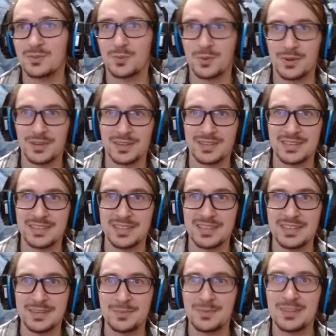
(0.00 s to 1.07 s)
work,
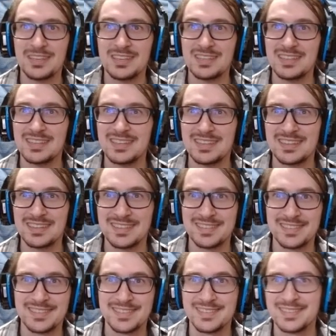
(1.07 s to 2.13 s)
team, we did it!
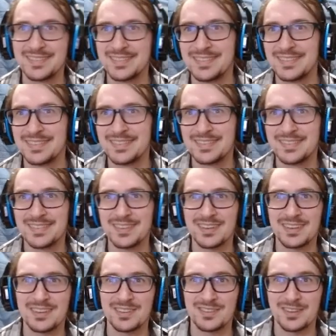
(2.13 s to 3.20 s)
Look
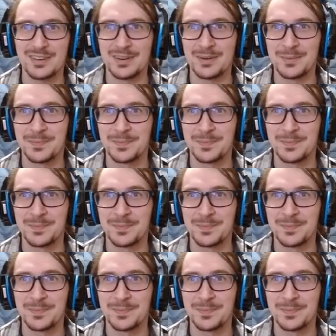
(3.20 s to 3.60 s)
at us go.